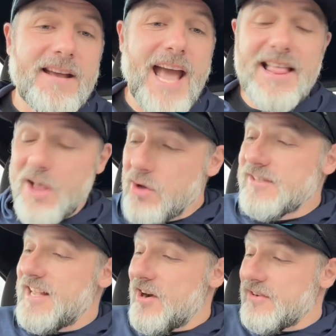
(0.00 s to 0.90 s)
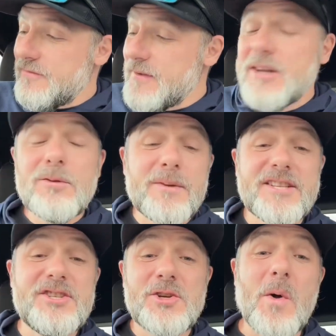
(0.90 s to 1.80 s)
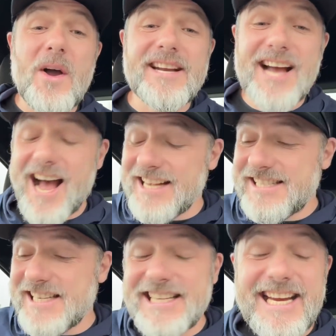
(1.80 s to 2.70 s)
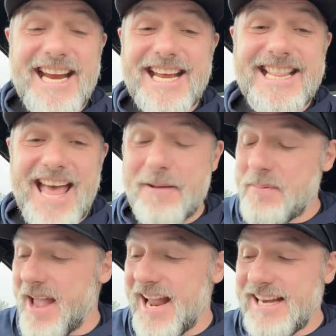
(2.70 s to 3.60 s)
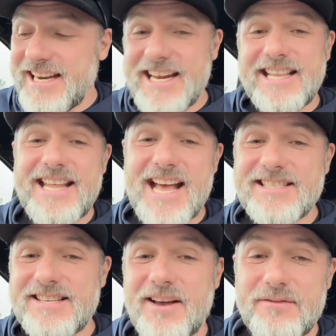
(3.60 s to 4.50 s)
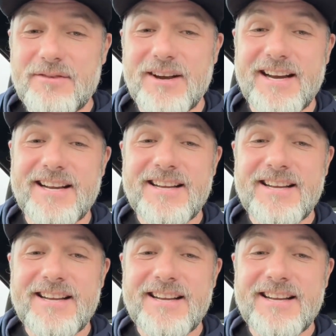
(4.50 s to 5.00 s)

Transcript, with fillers: and those that are filled with joy constantly in that pain, in that suffering,